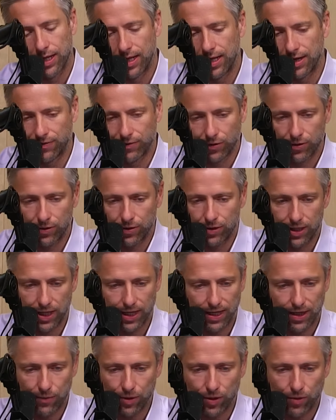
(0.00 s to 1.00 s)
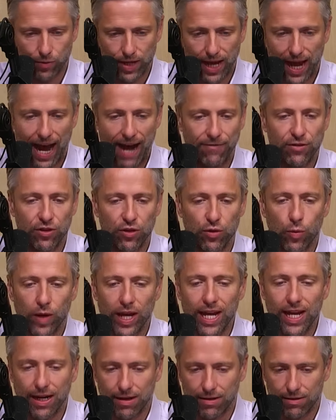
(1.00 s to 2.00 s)
And then, of course, ending with, we have to
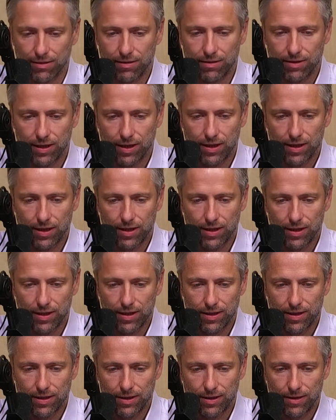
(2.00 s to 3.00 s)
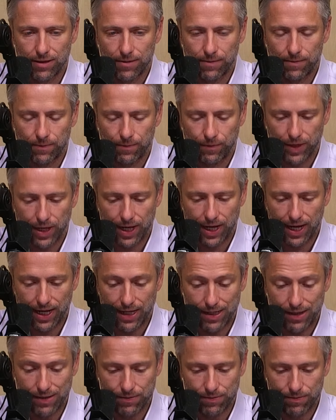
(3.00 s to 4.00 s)
win.
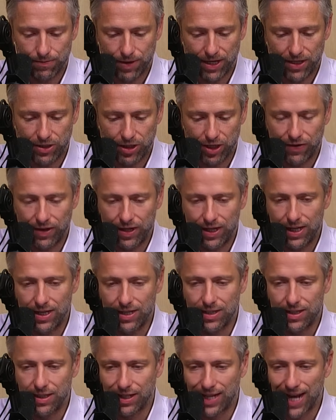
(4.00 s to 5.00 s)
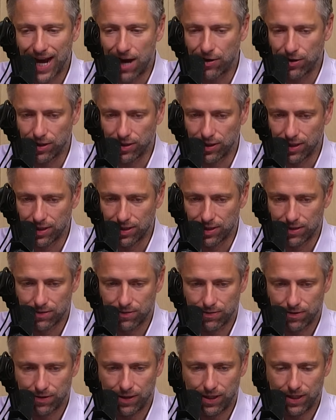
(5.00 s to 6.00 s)
And based off his
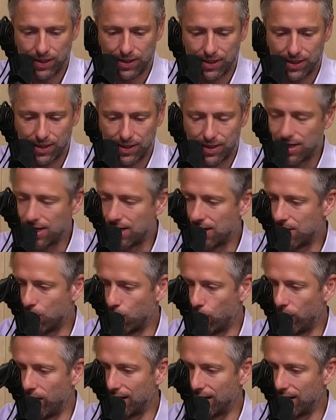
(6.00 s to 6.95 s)
calculus, this is the